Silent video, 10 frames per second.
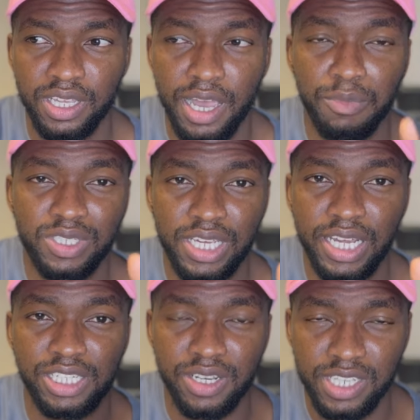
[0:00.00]
I'm not saying
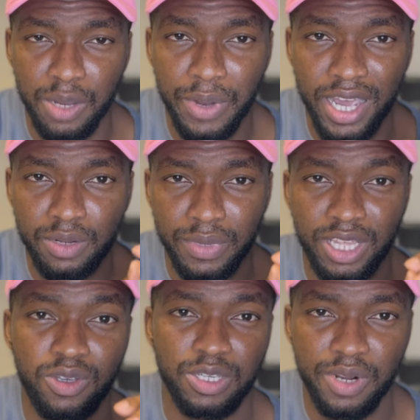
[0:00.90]
Nigerians are bad, but
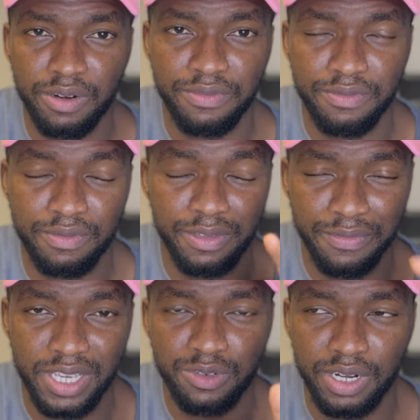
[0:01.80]
that was the
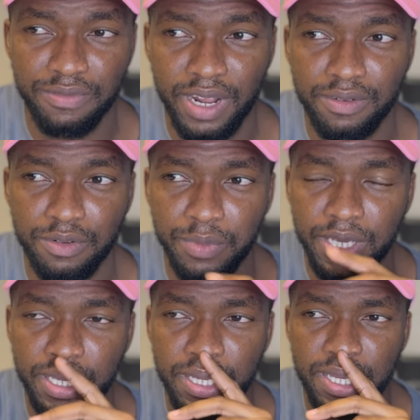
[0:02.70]
first red flag for
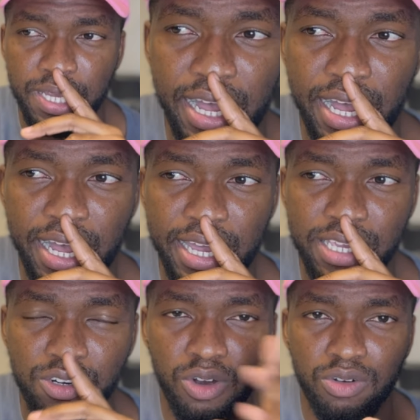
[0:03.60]
me.
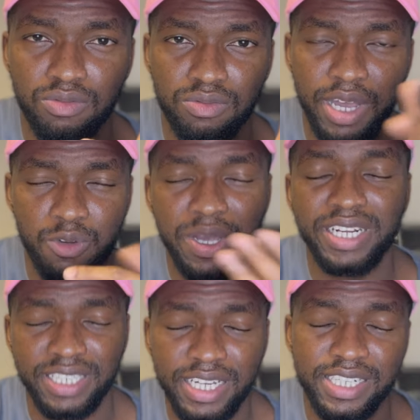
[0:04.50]
I
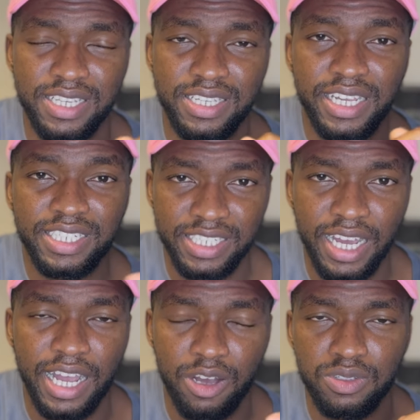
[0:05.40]
quickly checked his LinkedIn
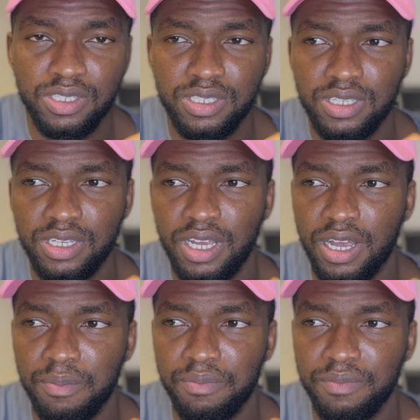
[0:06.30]
account,
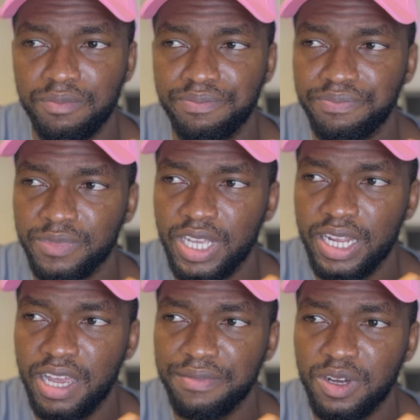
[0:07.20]

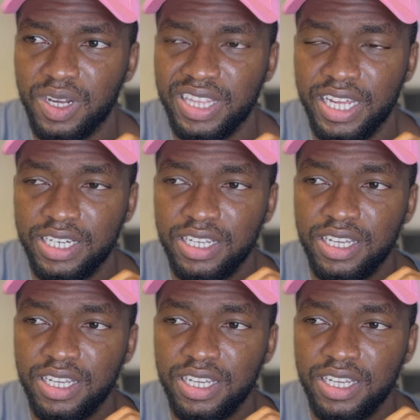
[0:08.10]
and I found out that...